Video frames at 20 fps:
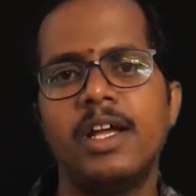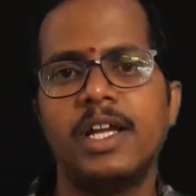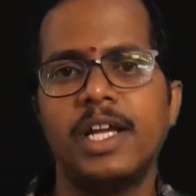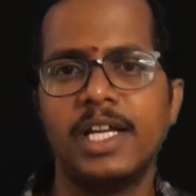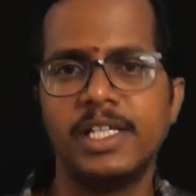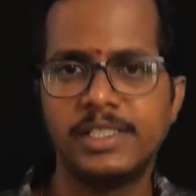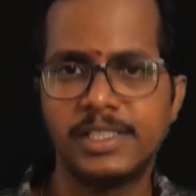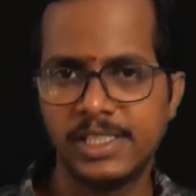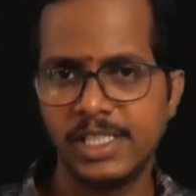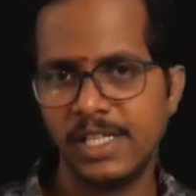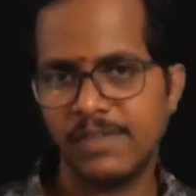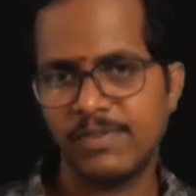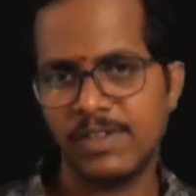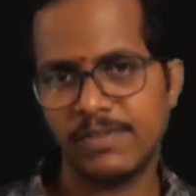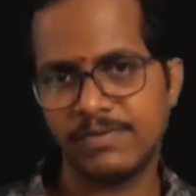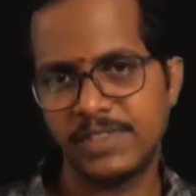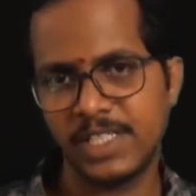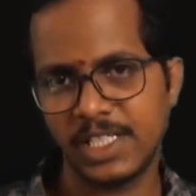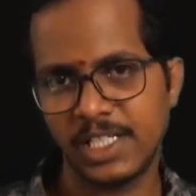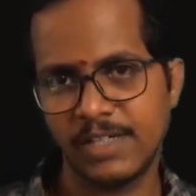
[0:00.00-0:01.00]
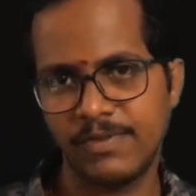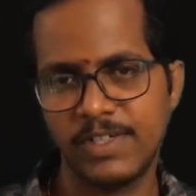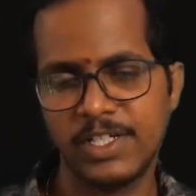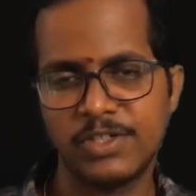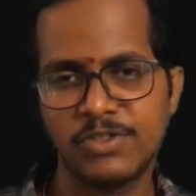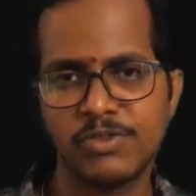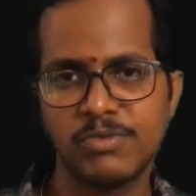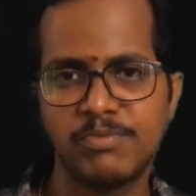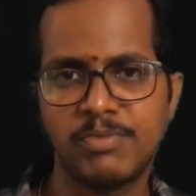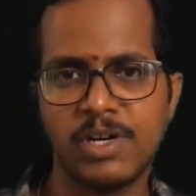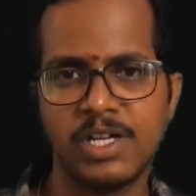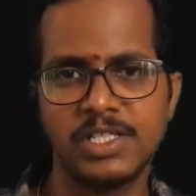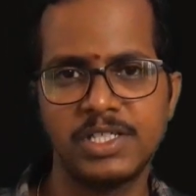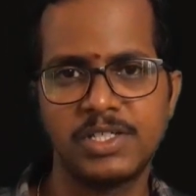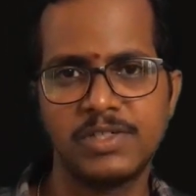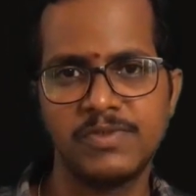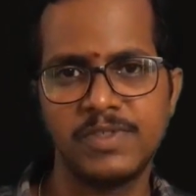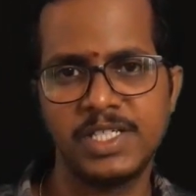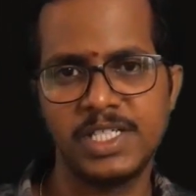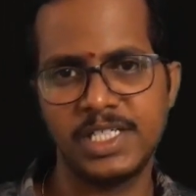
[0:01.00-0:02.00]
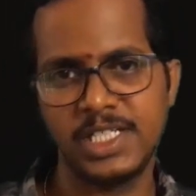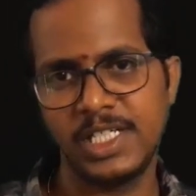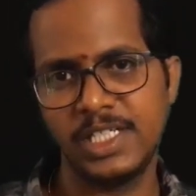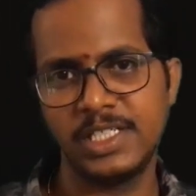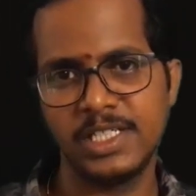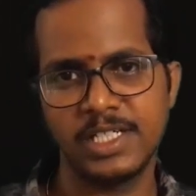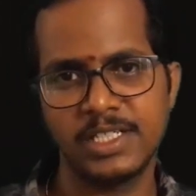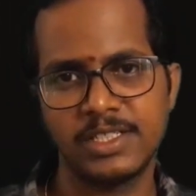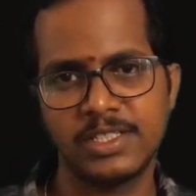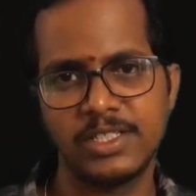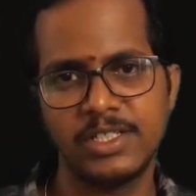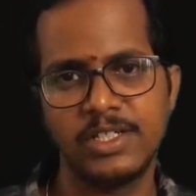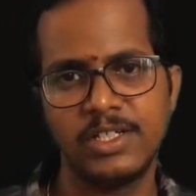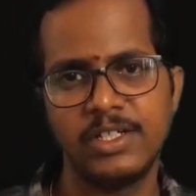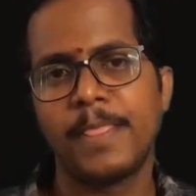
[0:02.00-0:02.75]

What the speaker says: HCF of the given two positive integers